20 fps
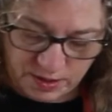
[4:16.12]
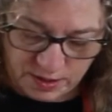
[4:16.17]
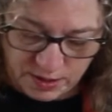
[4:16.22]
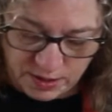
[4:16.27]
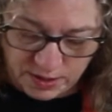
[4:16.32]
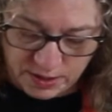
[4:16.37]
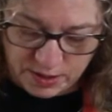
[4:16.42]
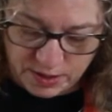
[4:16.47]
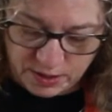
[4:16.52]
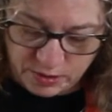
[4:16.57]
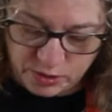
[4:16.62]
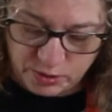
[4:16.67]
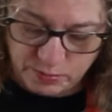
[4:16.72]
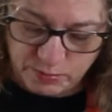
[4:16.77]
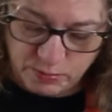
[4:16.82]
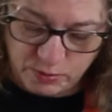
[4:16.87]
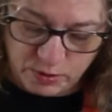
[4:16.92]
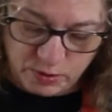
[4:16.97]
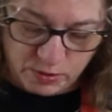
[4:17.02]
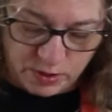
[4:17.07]
Get those
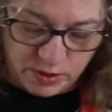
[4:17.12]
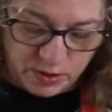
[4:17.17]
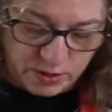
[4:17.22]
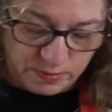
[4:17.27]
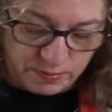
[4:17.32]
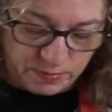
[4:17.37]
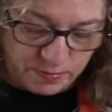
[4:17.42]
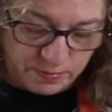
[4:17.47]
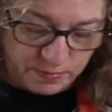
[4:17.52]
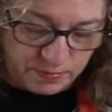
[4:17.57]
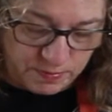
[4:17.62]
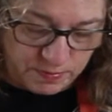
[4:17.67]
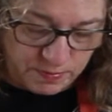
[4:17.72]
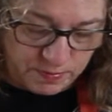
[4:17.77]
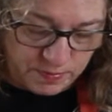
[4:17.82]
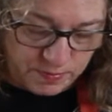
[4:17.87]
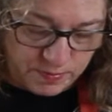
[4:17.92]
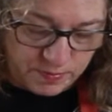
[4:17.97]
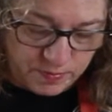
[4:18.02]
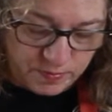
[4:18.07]
broke up
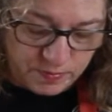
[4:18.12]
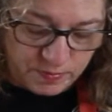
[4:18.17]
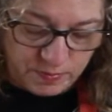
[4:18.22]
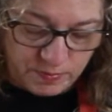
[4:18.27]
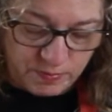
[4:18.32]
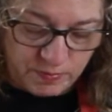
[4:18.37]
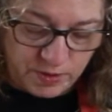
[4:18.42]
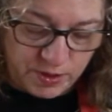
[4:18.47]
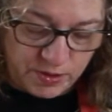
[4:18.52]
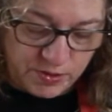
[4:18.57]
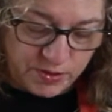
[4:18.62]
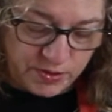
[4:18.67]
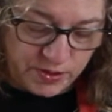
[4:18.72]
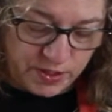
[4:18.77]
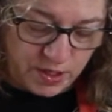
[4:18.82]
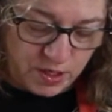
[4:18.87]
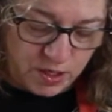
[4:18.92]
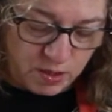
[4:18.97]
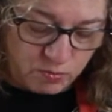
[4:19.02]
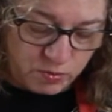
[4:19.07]
so
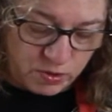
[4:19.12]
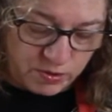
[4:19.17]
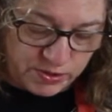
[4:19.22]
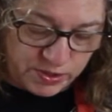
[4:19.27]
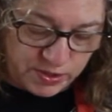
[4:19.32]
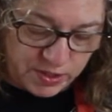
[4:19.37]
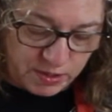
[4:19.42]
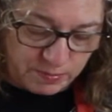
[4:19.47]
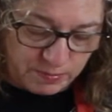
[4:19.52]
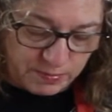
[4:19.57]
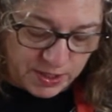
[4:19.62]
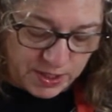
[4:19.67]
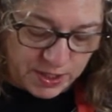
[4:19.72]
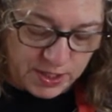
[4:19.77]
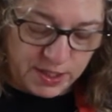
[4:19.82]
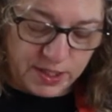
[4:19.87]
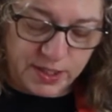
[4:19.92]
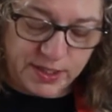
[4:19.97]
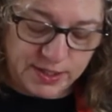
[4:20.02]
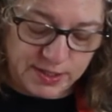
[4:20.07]
they all roast up and get
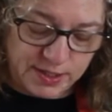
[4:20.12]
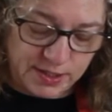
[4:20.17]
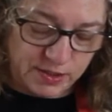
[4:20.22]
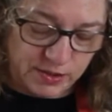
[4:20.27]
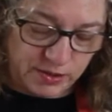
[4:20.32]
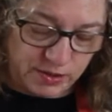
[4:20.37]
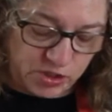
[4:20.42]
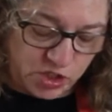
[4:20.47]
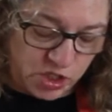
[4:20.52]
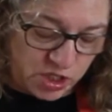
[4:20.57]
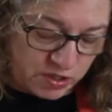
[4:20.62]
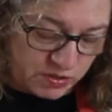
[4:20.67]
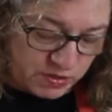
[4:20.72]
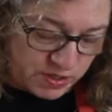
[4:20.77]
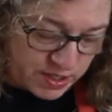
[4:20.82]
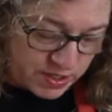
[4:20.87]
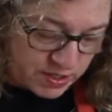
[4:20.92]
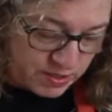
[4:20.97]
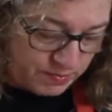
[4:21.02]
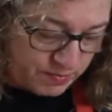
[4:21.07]
a nice little char
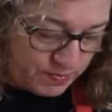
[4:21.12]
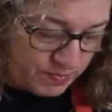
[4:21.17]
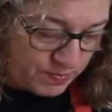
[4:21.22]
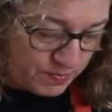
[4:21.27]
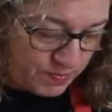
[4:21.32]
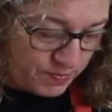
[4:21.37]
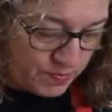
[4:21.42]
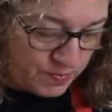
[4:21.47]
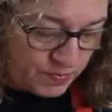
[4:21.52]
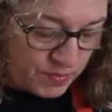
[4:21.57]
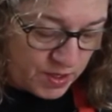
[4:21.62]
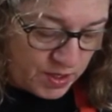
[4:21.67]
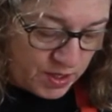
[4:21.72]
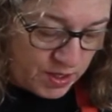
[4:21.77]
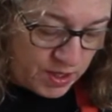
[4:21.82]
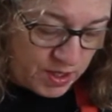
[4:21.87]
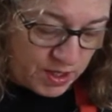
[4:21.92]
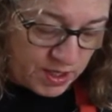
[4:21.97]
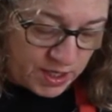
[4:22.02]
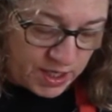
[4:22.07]
on them.
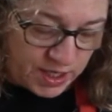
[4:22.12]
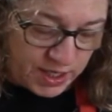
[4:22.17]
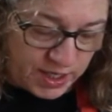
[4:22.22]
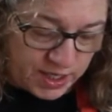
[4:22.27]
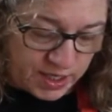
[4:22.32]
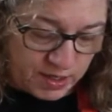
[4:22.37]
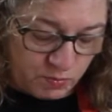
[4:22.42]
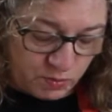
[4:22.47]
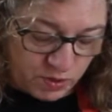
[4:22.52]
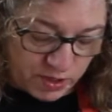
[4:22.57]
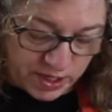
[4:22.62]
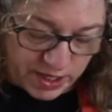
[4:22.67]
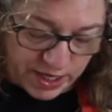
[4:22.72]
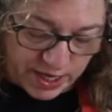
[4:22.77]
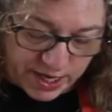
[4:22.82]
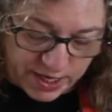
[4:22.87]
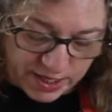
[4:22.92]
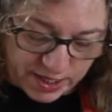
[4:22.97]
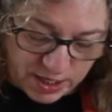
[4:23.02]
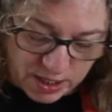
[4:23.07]
And again, we're going to
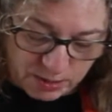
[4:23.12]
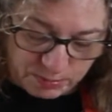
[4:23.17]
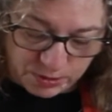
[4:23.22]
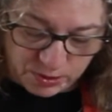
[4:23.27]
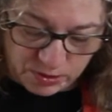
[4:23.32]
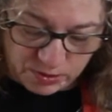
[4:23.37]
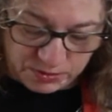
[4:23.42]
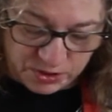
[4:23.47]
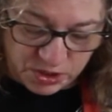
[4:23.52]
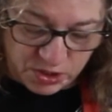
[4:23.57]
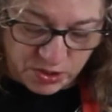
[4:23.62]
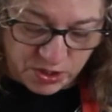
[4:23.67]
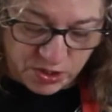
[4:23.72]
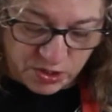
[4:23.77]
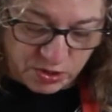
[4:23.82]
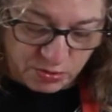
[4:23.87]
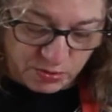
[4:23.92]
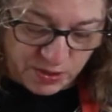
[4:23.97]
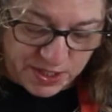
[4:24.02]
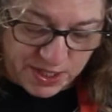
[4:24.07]
add 2 to
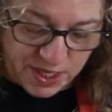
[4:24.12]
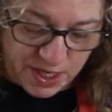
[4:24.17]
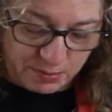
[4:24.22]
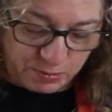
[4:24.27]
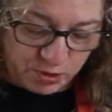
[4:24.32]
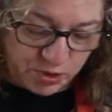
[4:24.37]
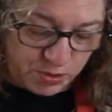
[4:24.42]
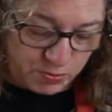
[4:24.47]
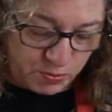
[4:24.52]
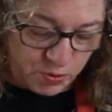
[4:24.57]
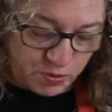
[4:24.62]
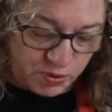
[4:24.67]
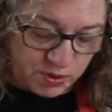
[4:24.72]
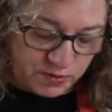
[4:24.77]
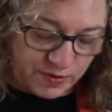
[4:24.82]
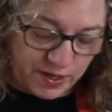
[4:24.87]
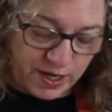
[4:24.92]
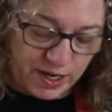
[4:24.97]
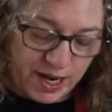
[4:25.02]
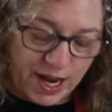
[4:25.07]
3 tablespoons
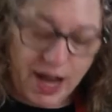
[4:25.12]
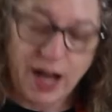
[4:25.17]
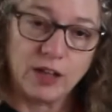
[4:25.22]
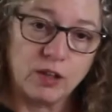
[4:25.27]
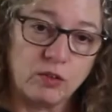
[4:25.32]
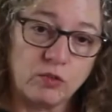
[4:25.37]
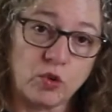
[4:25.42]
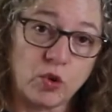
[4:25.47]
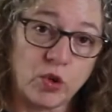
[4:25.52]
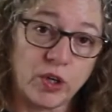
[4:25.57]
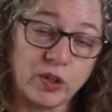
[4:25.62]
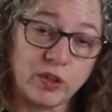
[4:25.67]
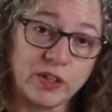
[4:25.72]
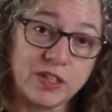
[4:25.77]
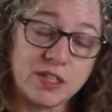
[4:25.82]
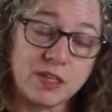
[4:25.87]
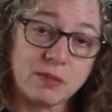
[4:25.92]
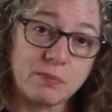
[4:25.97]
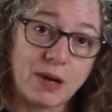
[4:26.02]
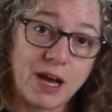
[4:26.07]
of olive oil
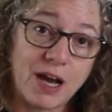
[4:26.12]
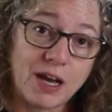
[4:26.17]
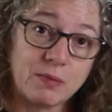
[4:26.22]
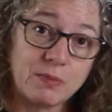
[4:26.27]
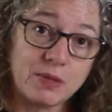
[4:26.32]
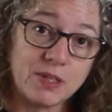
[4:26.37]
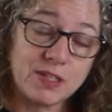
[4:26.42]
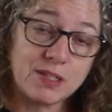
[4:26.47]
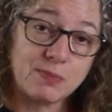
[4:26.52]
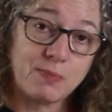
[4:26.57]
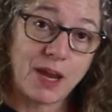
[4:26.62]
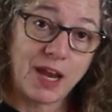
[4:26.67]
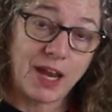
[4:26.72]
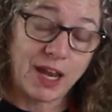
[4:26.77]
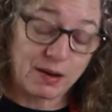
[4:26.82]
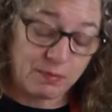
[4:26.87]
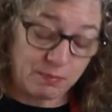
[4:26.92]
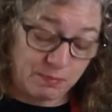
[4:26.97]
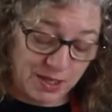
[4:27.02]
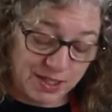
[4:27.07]
into the bottom of this
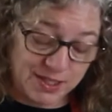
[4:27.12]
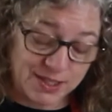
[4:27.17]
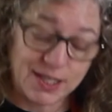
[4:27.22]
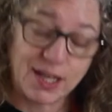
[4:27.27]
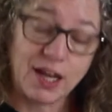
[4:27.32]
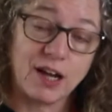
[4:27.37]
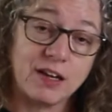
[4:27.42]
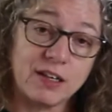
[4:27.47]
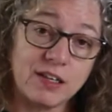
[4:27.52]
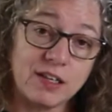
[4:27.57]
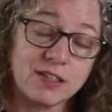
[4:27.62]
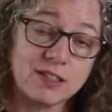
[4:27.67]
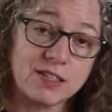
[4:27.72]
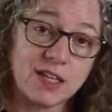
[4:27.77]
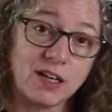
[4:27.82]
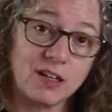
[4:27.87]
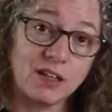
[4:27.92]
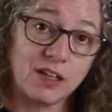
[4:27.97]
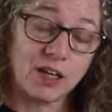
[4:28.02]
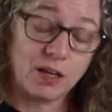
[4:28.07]
pan, mix the onions
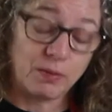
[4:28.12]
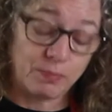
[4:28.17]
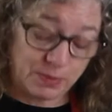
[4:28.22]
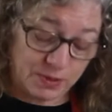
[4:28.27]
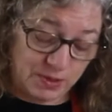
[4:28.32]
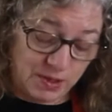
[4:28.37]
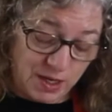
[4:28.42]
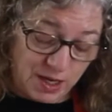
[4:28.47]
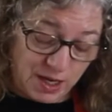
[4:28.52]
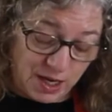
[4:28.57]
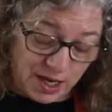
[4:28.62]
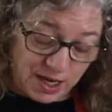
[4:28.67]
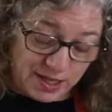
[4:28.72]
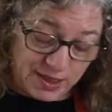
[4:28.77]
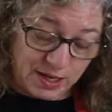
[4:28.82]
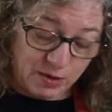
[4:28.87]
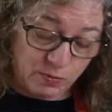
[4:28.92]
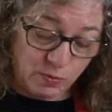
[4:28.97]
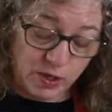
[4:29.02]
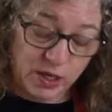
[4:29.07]
all up, and
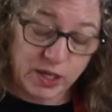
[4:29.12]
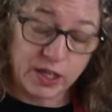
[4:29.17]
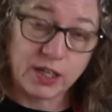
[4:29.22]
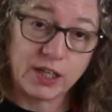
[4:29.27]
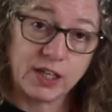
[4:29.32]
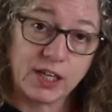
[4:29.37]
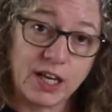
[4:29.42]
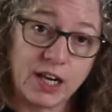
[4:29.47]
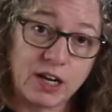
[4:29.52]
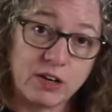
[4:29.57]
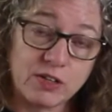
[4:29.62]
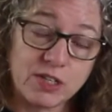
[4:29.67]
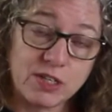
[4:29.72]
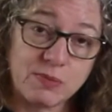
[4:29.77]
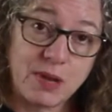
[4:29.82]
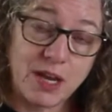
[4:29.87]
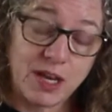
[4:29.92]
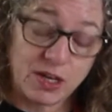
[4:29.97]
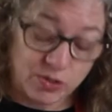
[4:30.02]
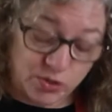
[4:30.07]
then we're going to get our
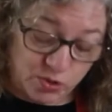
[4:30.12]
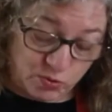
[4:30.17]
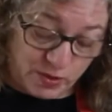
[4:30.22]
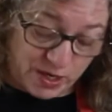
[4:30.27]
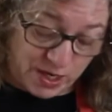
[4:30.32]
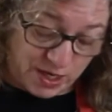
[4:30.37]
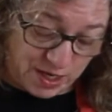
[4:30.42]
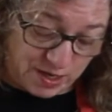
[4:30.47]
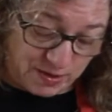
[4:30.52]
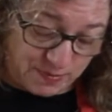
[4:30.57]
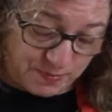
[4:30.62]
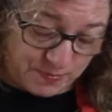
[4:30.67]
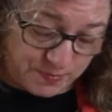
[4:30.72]
tomatoes ready.